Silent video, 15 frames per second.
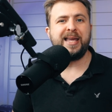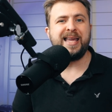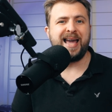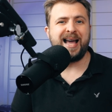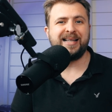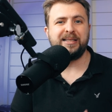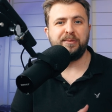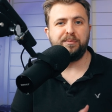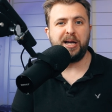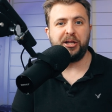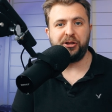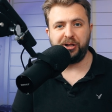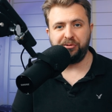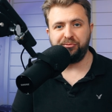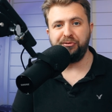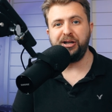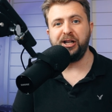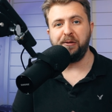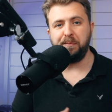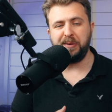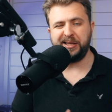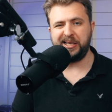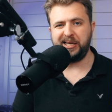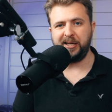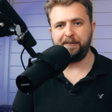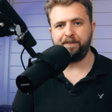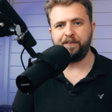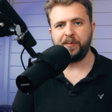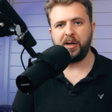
he hasn't met the real money yet.